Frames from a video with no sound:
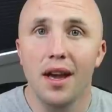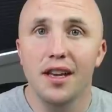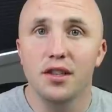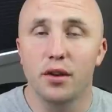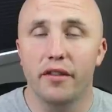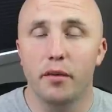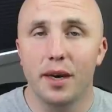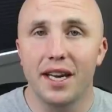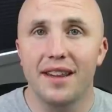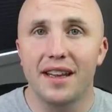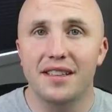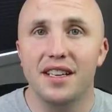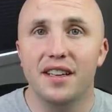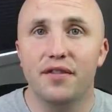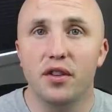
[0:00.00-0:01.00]
So everybody,
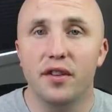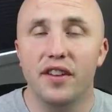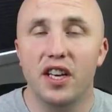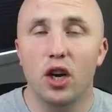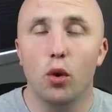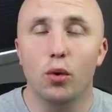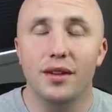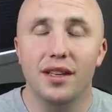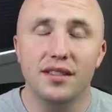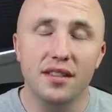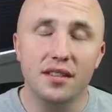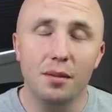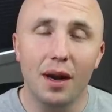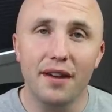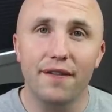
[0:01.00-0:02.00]
that's it for the video. This
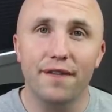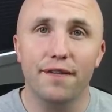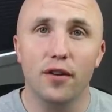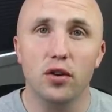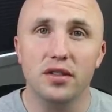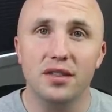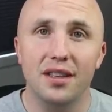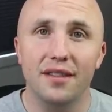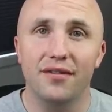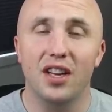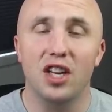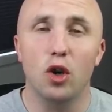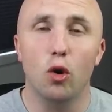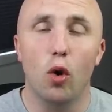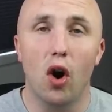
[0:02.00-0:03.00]
is my first
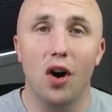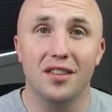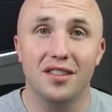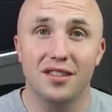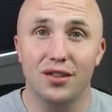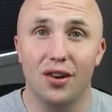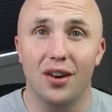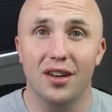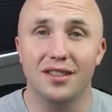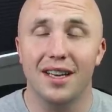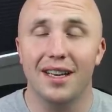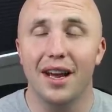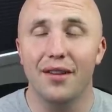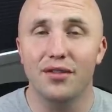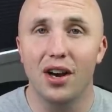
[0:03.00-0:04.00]
video on stocks
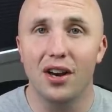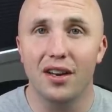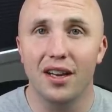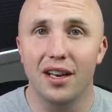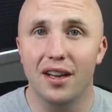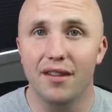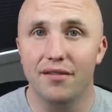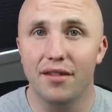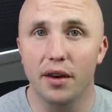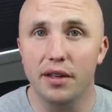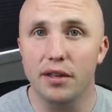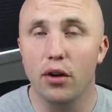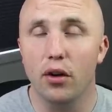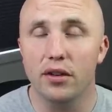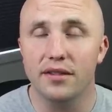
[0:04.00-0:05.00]
that I've done in a very
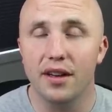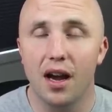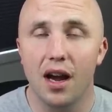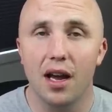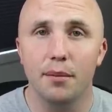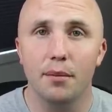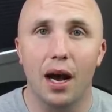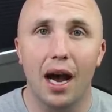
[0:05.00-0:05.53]
long time.